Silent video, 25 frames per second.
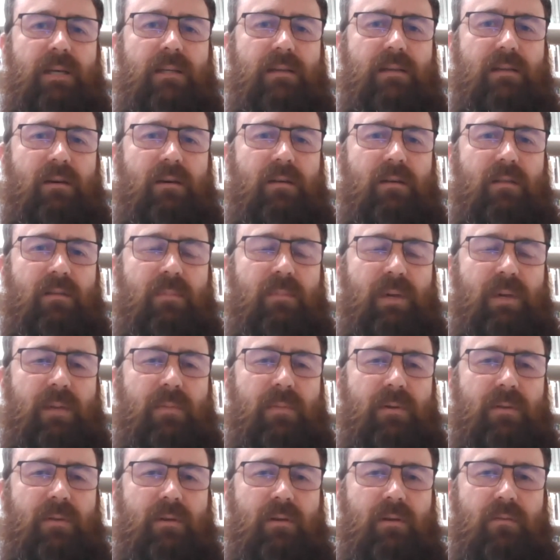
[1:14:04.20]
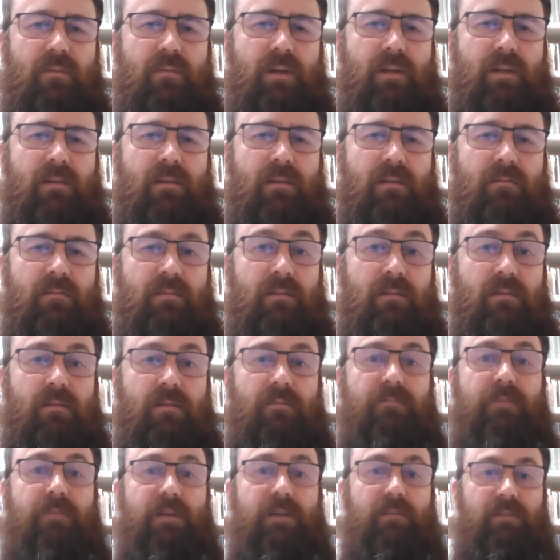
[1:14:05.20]
meet a lot of the people that had written the,
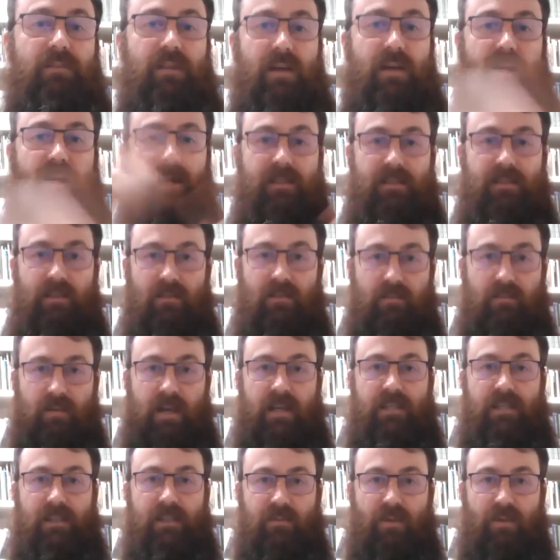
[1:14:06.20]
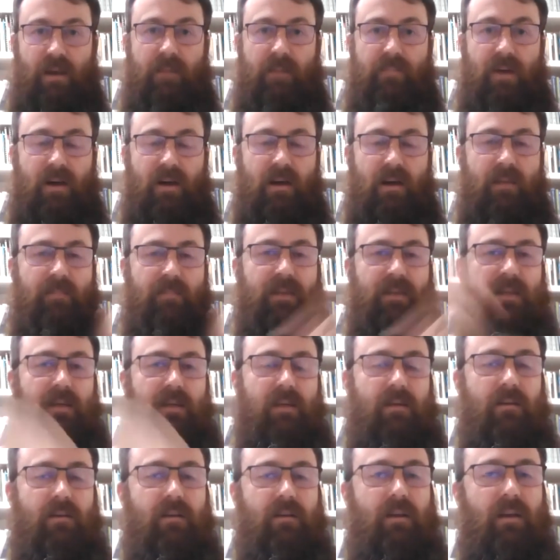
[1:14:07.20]
the field guides that are actually right behind me
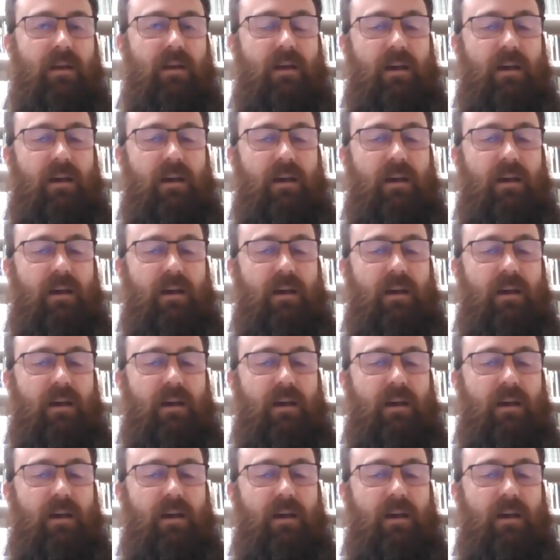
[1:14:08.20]
here